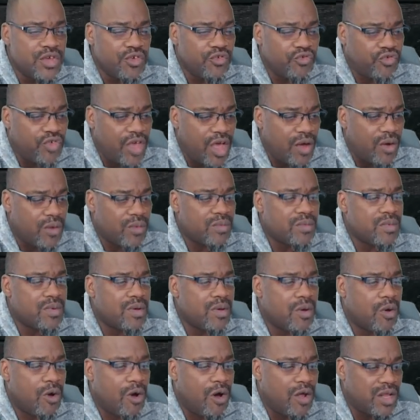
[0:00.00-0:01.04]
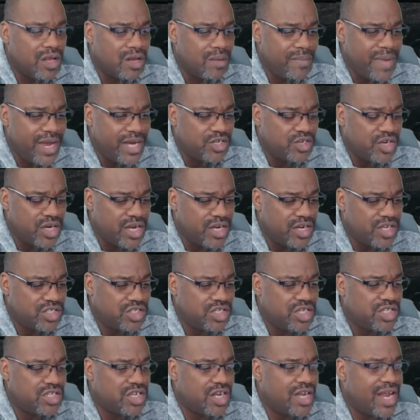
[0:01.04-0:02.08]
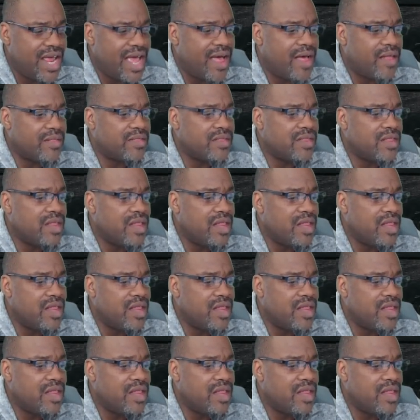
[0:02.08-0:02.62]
So all of the major indices are down.